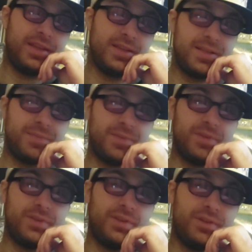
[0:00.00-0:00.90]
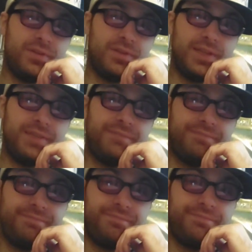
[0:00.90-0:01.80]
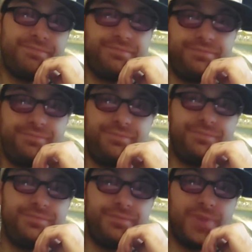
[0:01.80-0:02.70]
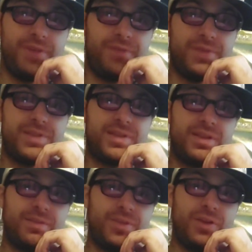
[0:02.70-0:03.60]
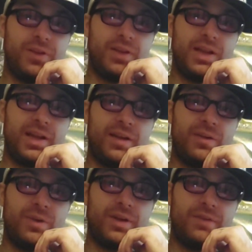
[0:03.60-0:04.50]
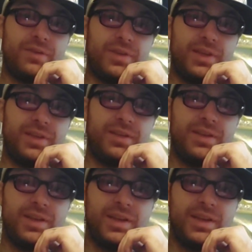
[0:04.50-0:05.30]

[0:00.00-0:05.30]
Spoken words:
things, but, you know, like, if this is going to be online or whatever, then